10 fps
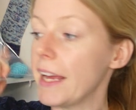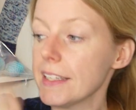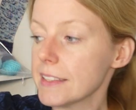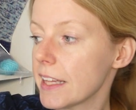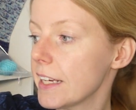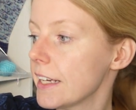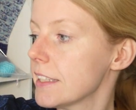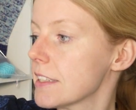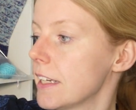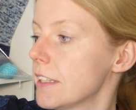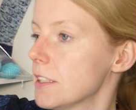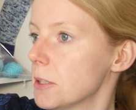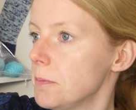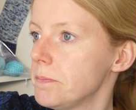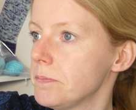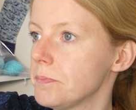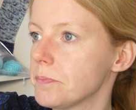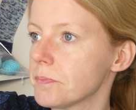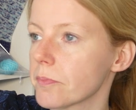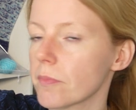And then I decided
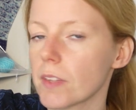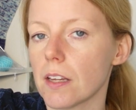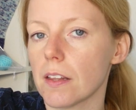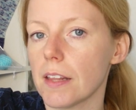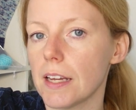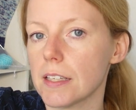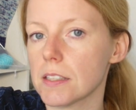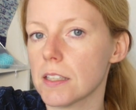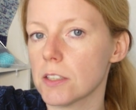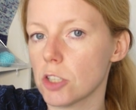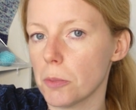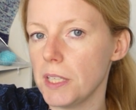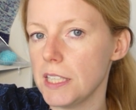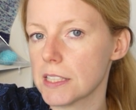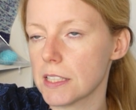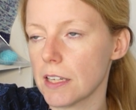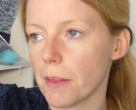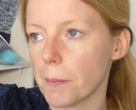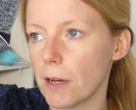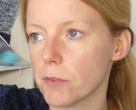that Tommy needs
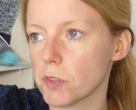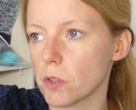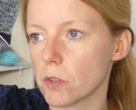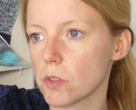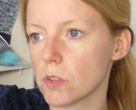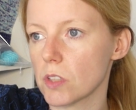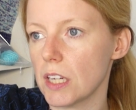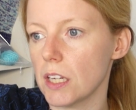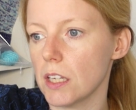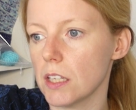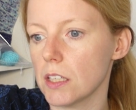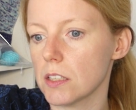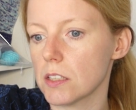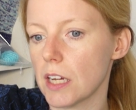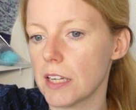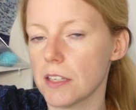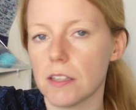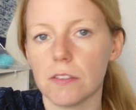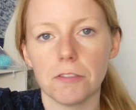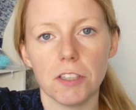another pair of socks, and
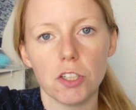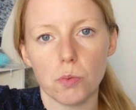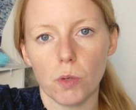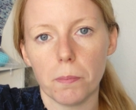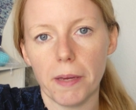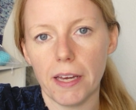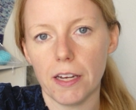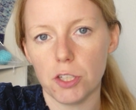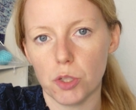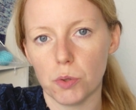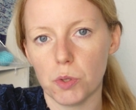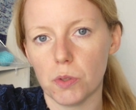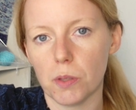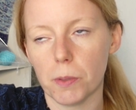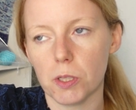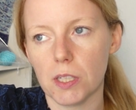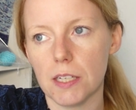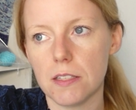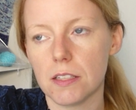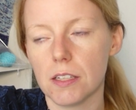I finished one pair I showed you in the
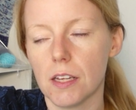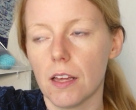podcast.